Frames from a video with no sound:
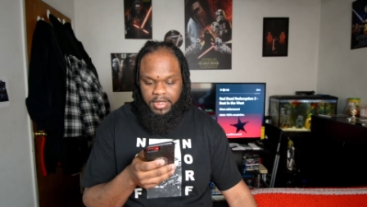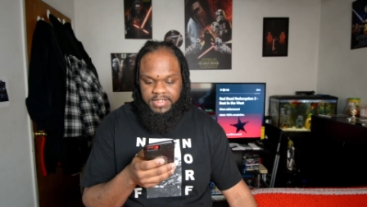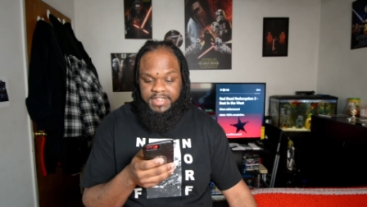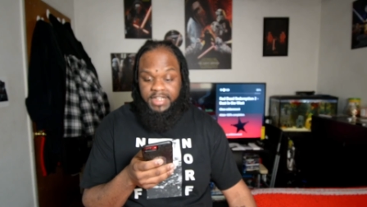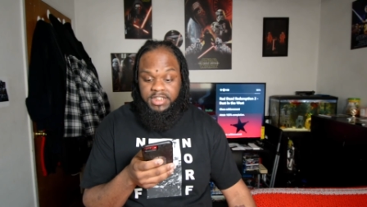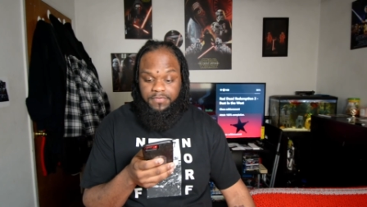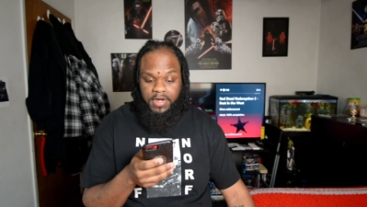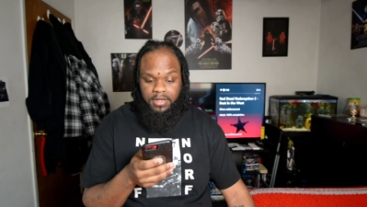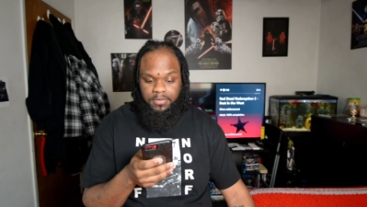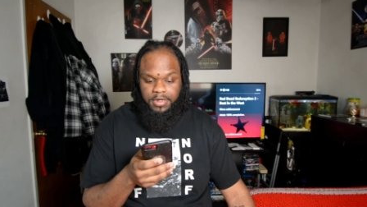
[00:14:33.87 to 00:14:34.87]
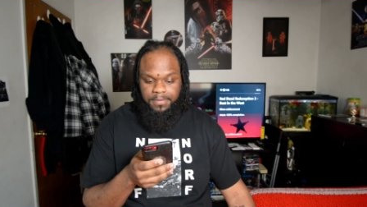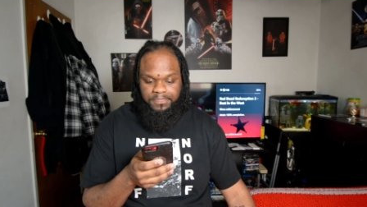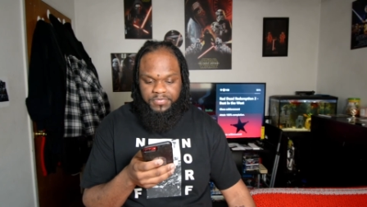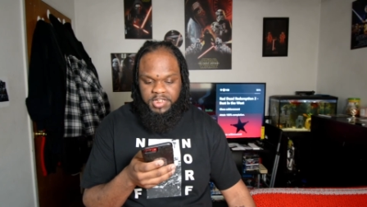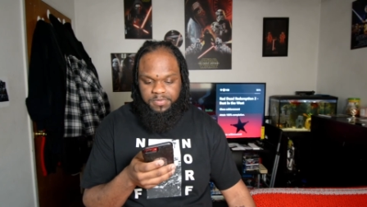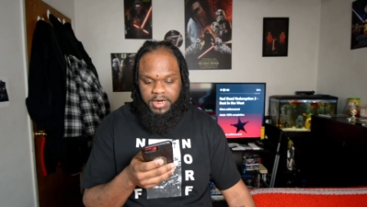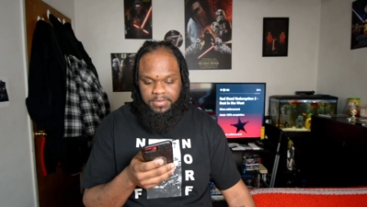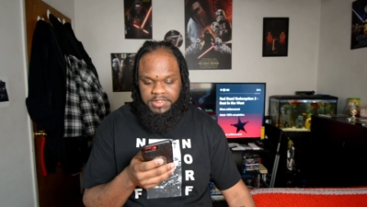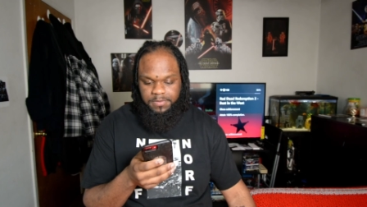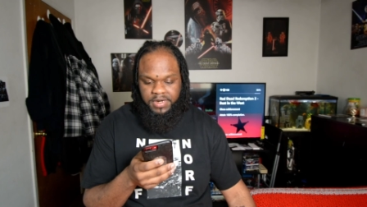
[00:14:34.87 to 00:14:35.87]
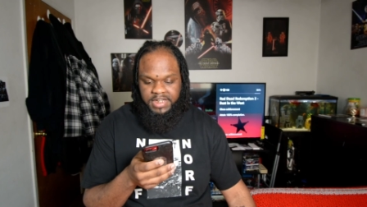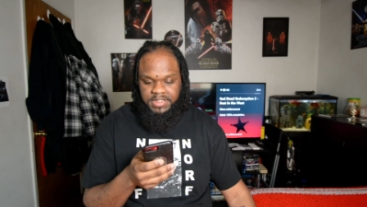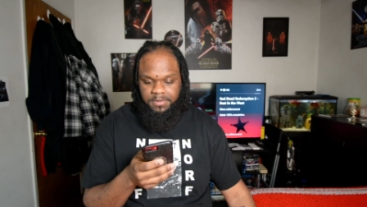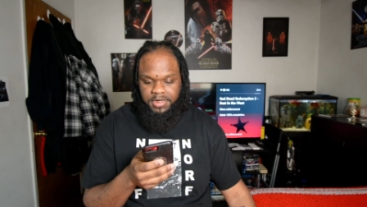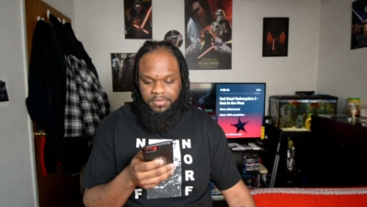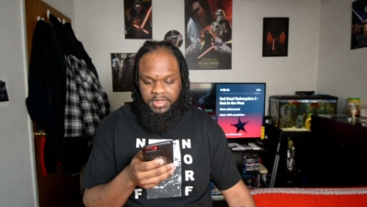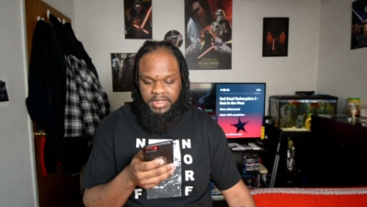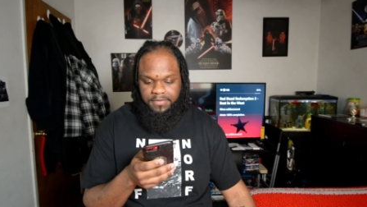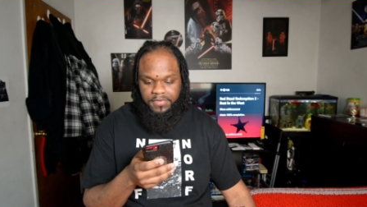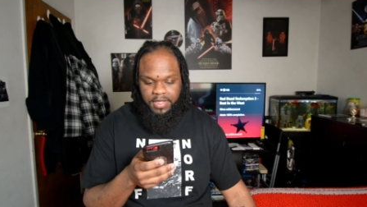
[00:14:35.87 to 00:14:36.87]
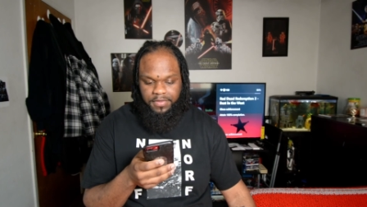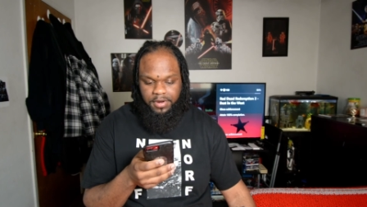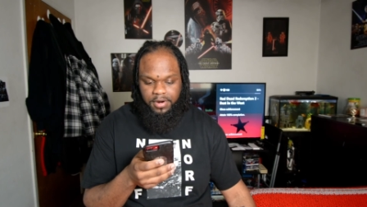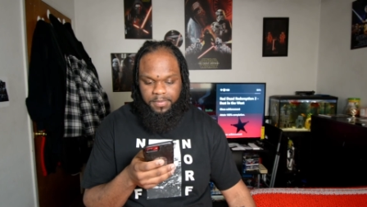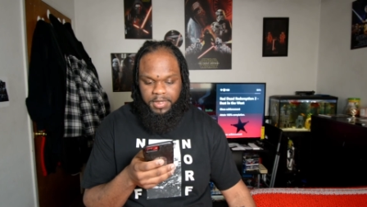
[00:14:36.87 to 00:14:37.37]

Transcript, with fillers: say let's follow up, it's probably surprising but a relief that there are